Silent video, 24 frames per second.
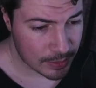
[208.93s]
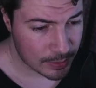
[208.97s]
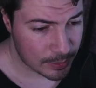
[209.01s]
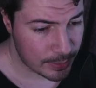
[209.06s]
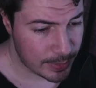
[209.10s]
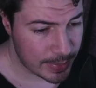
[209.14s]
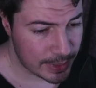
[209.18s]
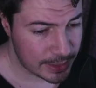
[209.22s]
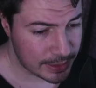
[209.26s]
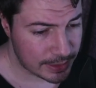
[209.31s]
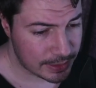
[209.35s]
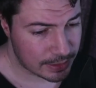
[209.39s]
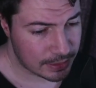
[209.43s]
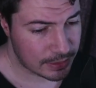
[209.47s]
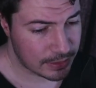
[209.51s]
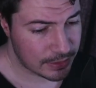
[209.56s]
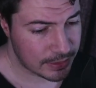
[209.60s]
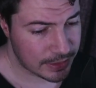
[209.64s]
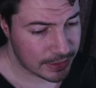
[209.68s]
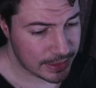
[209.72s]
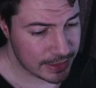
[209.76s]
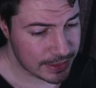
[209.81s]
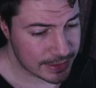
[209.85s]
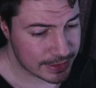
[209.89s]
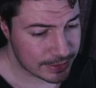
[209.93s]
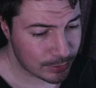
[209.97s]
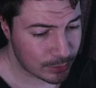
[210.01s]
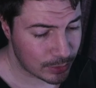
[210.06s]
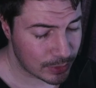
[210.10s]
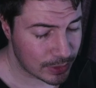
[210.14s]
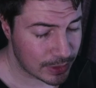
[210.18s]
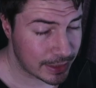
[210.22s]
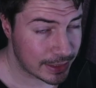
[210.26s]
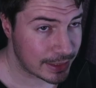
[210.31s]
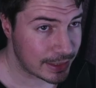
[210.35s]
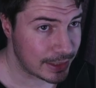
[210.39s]
but these
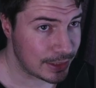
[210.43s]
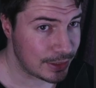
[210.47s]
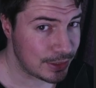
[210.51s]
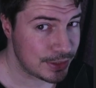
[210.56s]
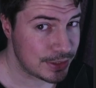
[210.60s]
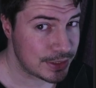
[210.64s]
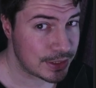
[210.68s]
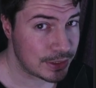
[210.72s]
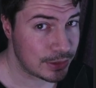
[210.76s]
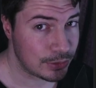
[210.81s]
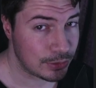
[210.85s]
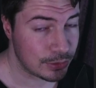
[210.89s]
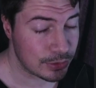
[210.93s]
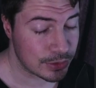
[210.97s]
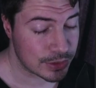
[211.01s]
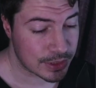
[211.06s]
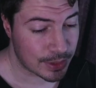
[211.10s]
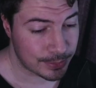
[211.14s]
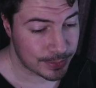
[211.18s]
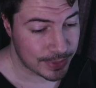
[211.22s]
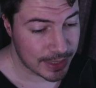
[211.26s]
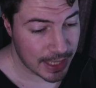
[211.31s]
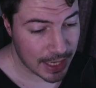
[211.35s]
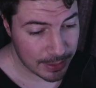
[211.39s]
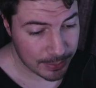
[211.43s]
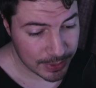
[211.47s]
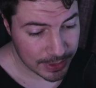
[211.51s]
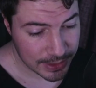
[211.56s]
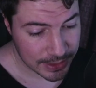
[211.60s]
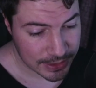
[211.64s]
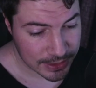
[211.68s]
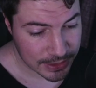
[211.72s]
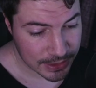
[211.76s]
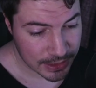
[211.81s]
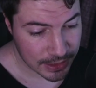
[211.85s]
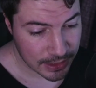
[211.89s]
will at least do some
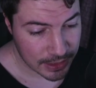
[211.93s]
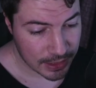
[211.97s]
damage,